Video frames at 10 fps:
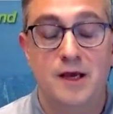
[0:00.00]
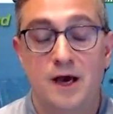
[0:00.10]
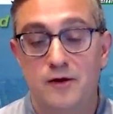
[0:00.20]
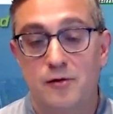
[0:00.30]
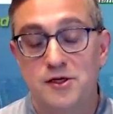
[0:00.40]
The
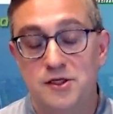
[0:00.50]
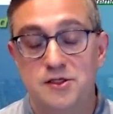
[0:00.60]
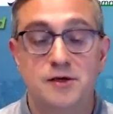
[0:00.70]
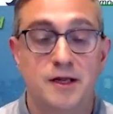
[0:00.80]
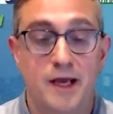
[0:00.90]
other
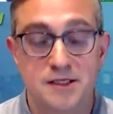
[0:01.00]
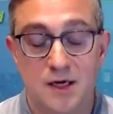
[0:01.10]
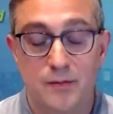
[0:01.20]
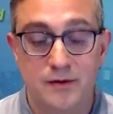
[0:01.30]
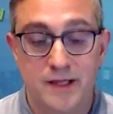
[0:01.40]
questions you can
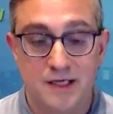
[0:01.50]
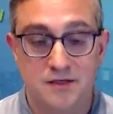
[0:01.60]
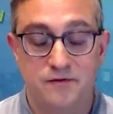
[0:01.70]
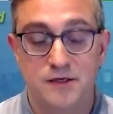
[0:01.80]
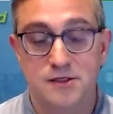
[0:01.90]
ask about
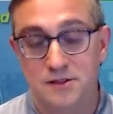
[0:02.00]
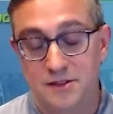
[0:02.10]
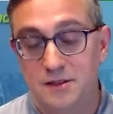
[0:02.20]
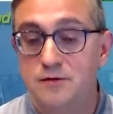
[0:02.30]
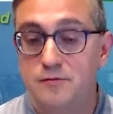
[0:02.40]
tax
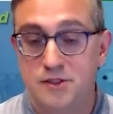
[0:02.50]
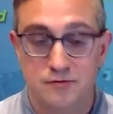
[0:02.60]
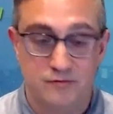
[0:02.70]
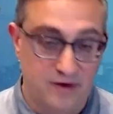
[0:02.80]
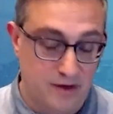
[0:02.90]
efficiency,
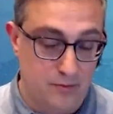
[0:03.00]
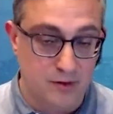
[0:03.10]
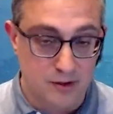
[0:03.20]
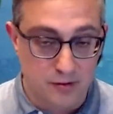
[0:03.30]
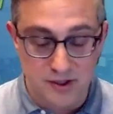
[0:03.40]
which is a very
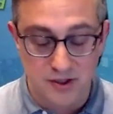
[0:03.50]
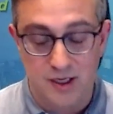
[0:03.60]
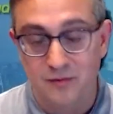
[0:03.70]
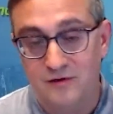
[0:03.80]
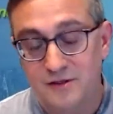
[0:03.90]
important
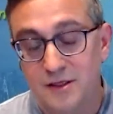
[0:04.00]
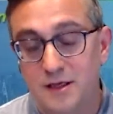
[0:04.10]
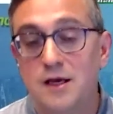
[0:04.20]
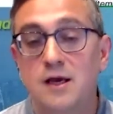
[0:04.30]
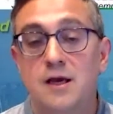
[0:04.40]
question, obviously.